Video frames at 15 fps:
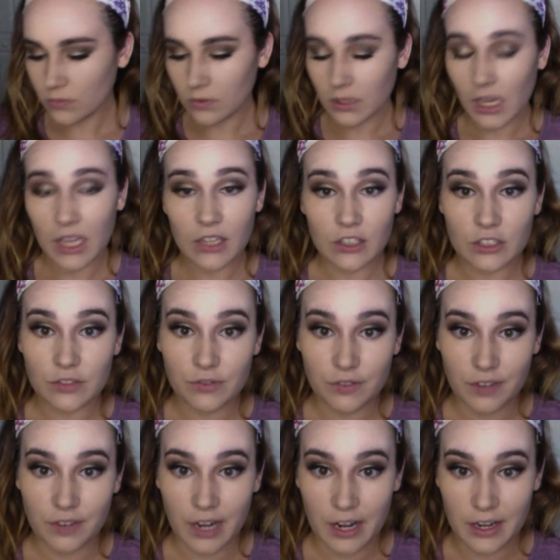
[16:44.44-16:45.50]
It looked
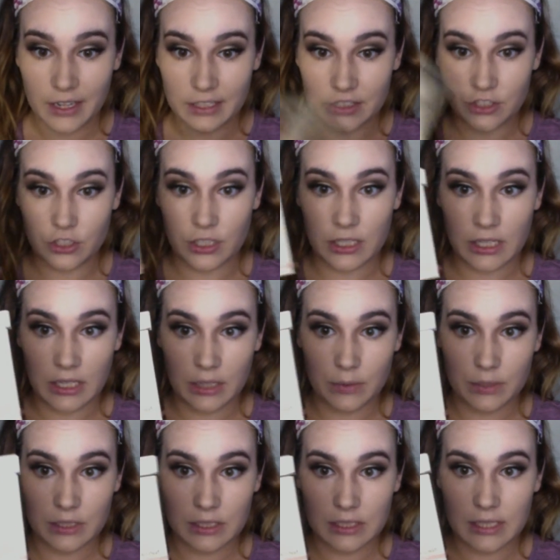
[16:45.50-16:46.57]
very intriguing. It
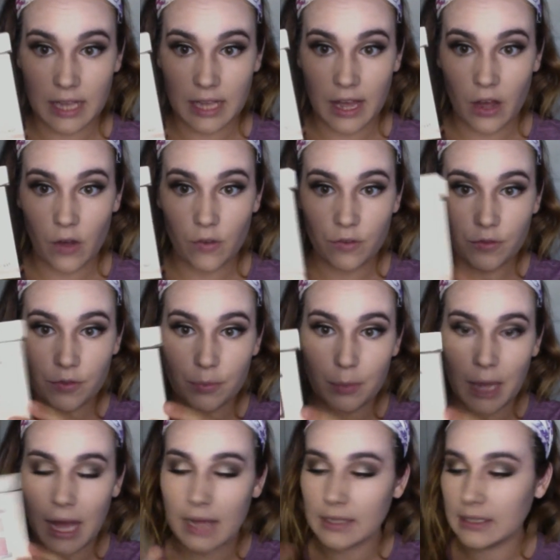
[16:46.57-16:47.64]
was this E.L.F.
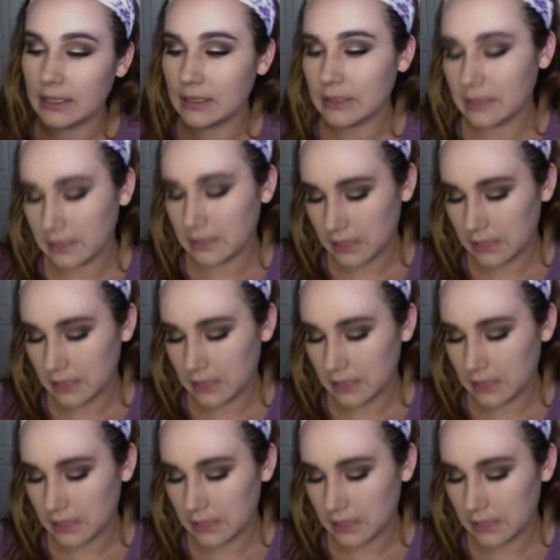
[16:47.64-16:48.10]
palette.